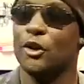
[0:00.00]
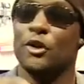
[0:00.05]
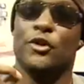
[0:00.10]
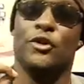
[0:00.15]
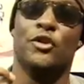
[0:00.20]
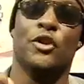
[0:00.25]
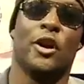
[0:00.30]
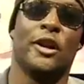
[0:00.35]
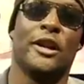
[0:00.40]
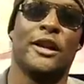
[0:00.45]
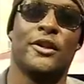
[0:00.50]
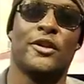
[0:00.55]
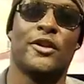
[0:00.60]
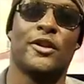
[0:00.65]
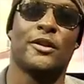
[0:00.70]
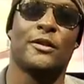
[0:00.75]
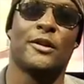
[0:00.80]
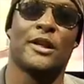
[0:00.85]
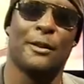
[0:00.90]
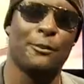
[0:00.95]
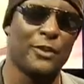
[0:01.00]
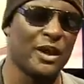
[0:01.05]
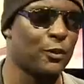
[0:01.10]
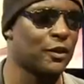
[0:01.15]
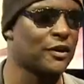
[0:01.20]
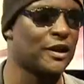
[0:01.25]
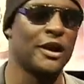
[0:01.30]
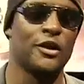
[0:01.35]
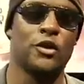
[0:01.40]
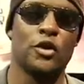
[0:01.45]
Knowledge, some
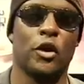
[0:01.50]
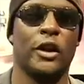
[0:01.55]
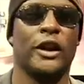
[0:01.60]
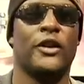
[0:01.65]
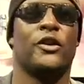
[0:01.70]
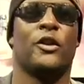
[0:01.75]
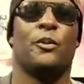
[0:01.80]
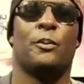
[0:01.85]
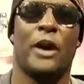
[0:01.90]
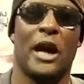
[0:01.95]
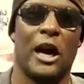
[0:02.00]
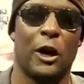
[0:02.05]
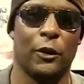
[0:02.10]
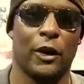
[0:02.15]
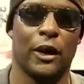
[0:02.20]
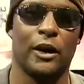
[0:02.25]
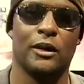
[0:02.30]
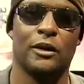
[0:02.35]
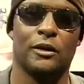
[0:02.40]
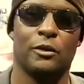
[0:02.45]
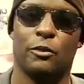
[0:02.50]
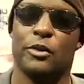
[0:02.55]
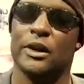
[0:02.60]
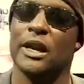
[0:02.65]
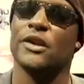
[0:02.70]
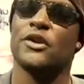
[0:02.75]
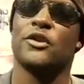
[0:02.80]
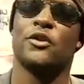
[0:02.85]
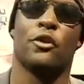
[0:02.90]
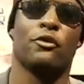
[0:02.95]
people say knowledge is power, but
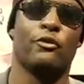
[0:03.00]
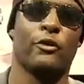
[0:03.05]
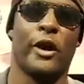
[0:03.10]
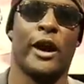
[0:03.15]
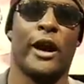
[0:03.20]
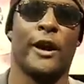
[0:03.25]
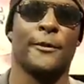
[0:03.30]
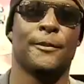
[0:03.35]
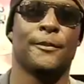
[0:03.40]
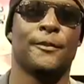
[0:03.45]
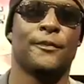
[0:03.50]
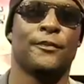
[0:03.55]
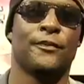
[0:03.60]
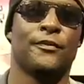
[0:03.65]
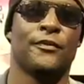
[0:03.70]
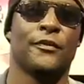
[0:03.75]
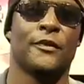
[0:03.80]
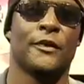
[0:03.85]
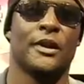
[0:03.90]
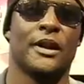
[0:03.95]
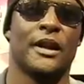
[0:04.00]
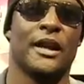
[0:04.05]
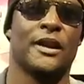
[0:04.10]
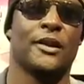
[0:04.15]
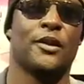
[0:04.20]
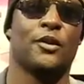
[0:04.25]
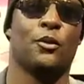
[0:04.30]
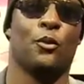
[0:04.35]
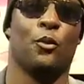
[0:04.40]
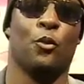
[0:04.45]
that's not right.
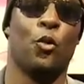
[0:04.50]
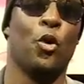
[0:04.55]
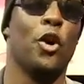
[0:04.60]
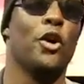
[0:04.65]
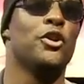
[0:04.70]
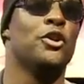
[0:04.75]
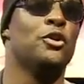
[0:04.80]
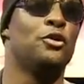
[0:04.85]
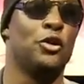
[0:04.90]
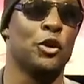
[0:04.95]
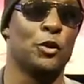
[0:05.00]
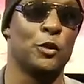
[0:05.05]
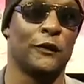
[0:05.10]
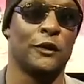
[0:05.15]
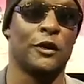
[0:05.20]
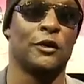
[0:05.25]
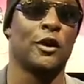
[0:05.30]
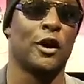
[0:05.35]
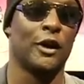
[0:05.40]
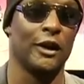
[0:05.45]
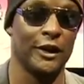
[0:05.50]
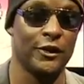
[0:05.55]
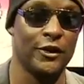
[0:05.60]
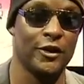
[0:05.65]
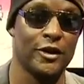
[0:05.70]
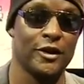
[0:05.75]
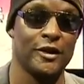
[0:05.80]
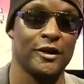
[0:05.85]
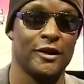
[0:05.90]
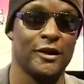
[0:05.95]
It's what you do with the
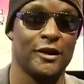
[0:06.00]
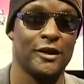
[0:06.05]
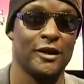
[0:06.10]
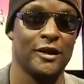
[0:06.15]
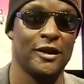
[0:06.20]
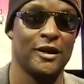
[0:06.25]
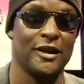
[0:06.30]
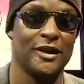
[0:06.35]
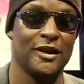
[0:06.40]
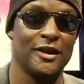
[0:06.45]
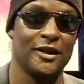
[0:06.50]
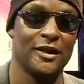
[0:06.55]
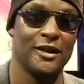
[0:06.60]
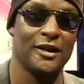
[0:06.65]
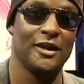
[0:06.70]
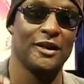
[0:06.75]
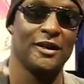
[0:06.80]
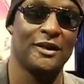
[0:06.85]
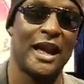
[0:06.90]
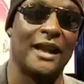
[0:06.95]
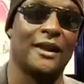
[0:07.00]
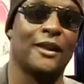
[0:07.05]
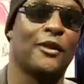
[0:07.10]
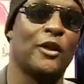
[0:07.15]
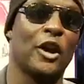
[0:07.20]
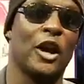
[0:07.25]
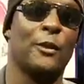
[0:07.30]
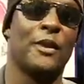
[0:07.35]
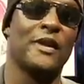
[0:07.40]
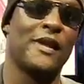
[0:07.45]
knowledge that
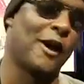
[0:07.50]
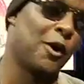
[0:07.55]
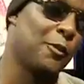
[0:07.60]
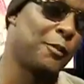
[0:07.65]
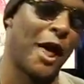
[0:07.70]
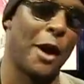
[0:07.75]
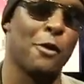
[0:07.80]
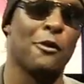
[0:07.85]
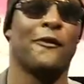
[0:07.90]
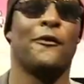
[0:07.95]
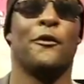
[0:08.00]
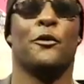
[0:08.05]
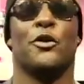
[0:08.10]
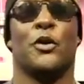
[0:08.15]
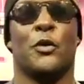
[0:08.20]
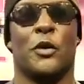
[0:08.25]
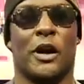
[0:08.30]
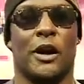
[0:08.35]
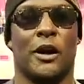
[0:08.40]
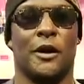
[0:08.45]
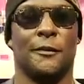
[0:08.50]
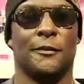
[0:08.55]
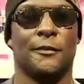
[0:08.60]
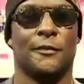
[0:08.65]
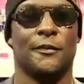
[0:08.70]
determines how powerful you are.